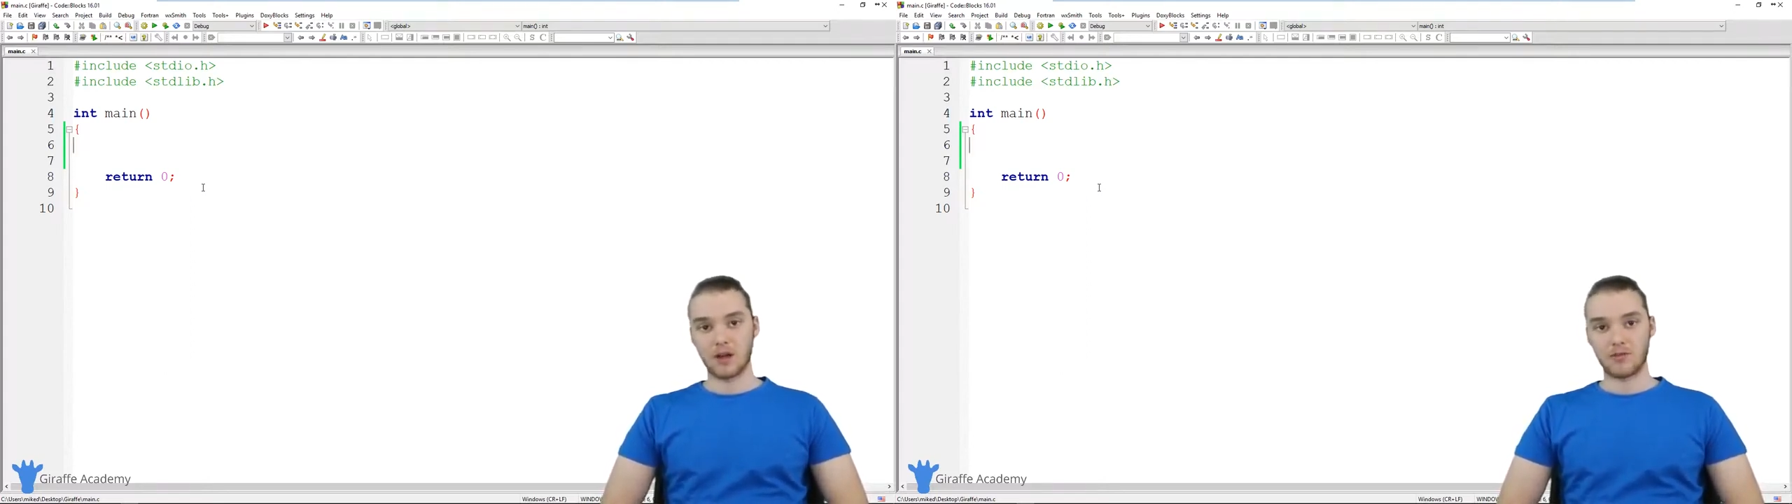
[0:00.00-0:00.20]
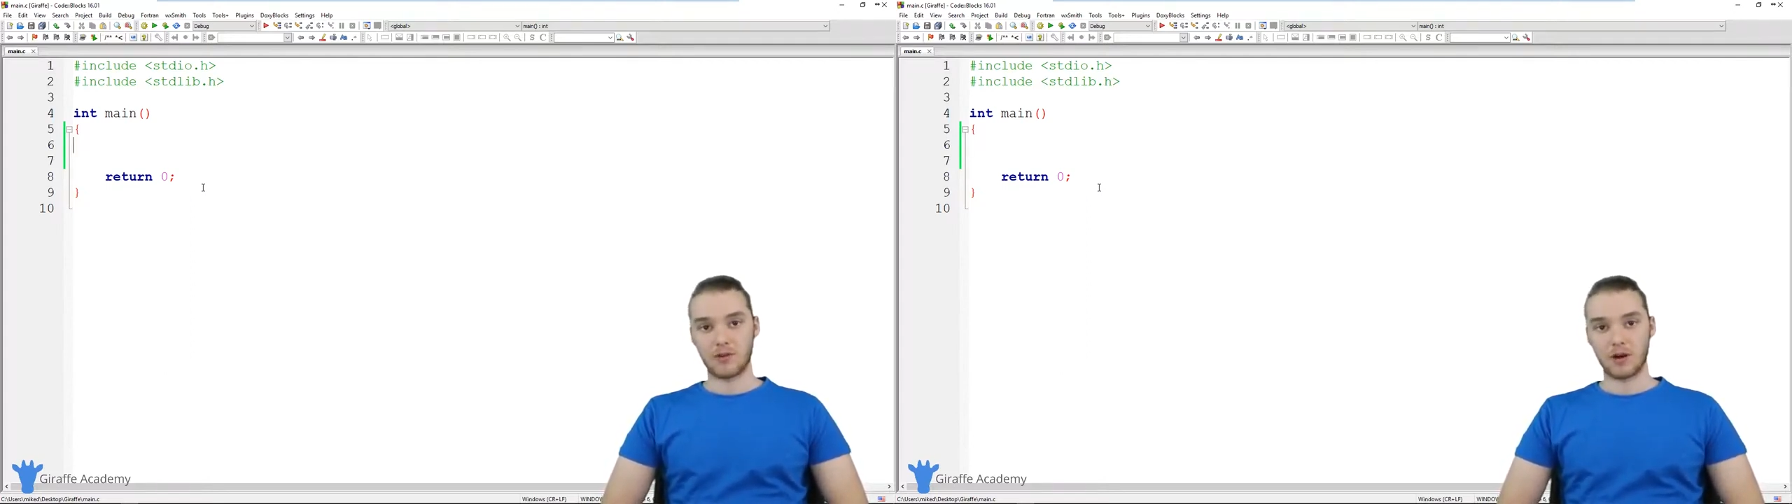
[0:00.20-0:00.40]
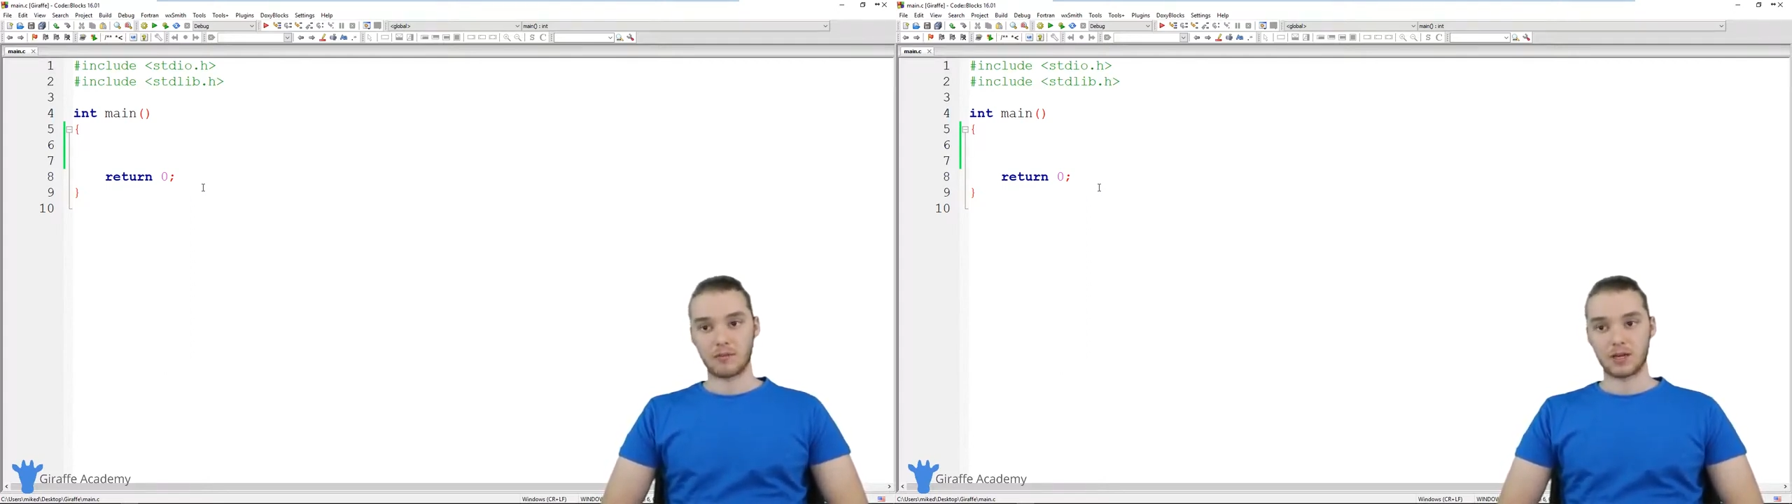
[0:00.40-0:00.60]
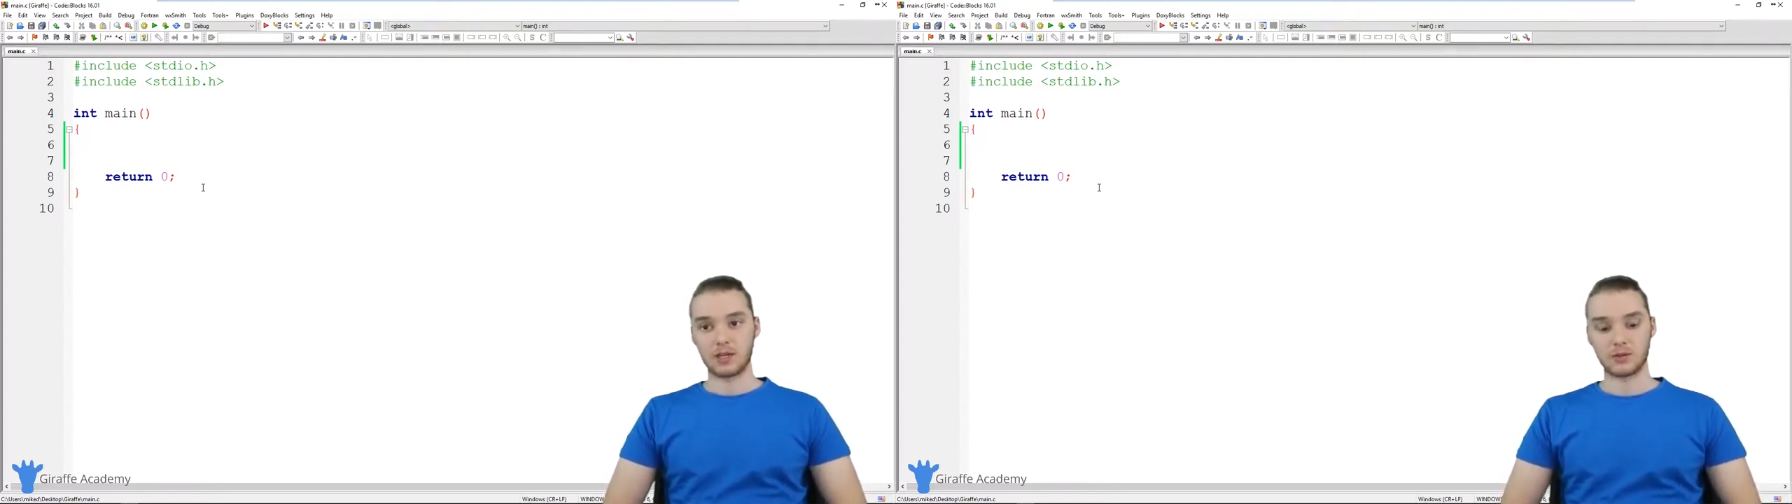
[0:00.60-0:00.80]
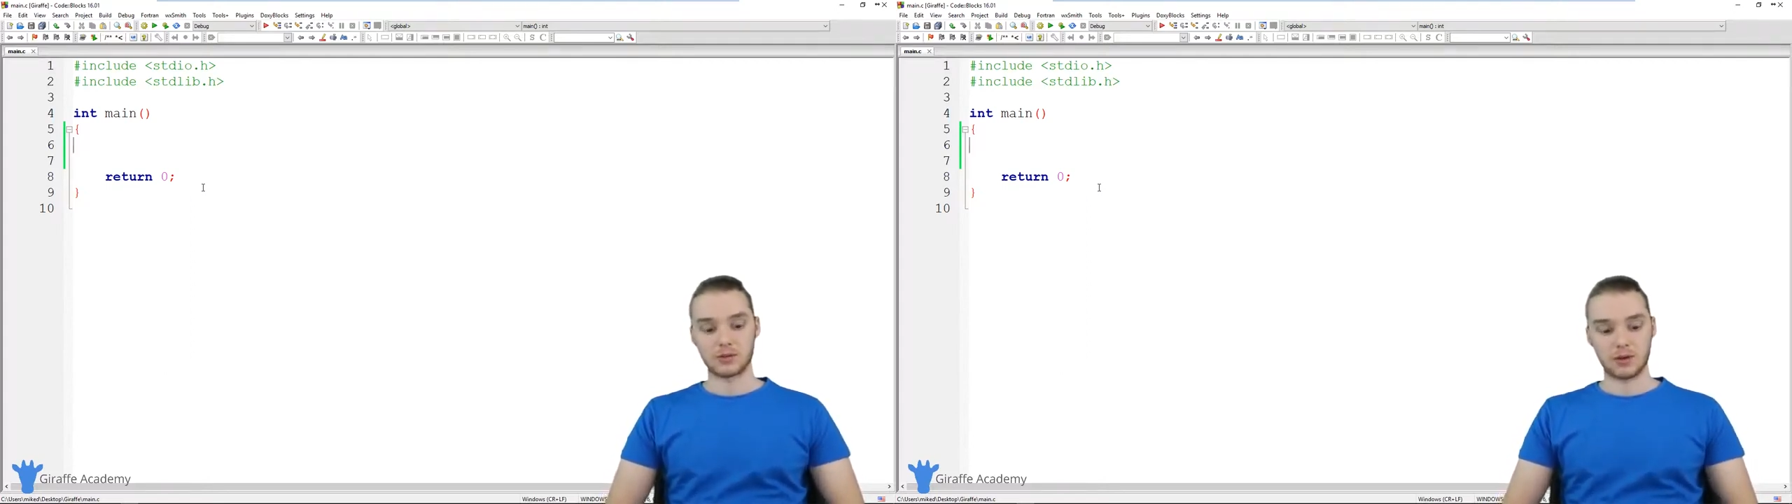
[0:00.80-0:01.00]
from a
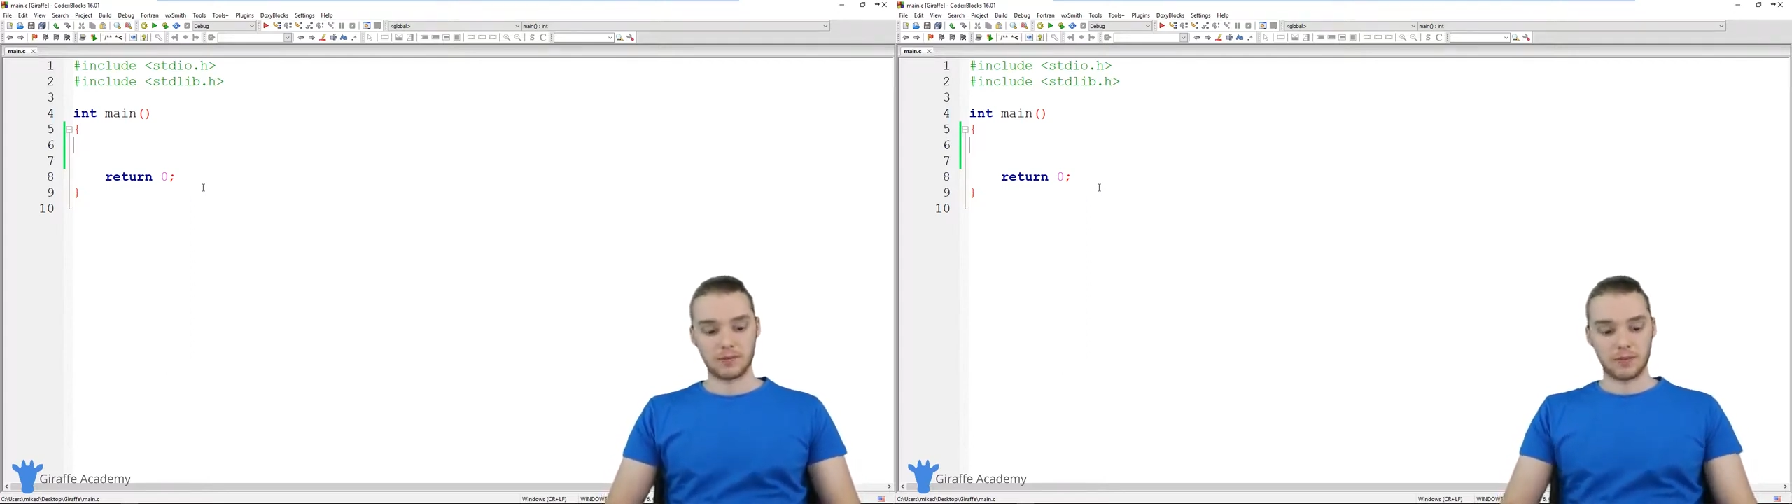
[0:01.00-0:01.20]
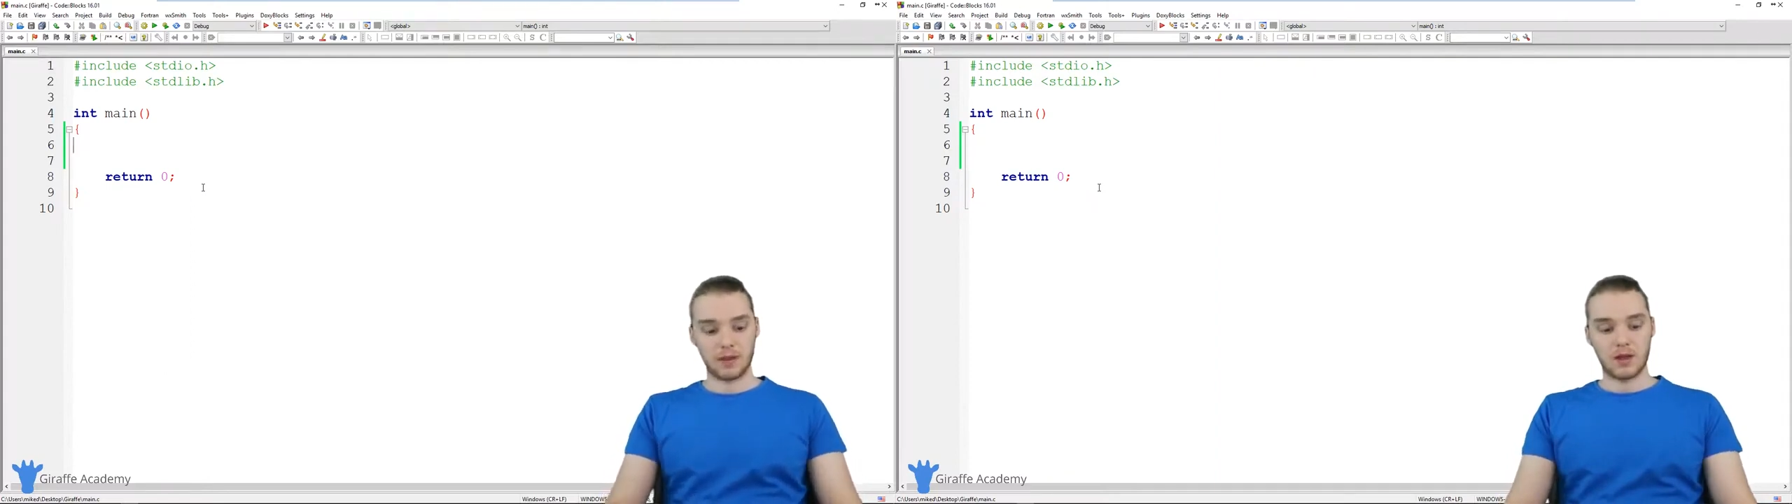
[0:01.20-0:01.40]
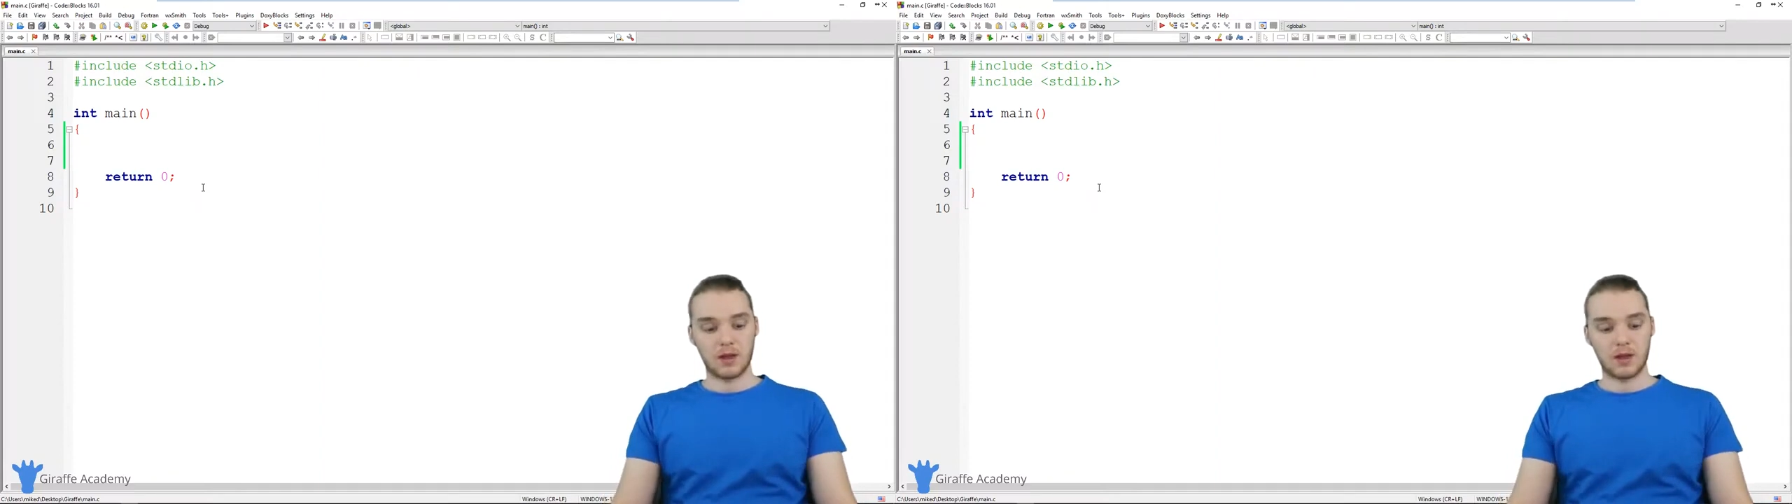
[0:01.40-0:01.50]
user.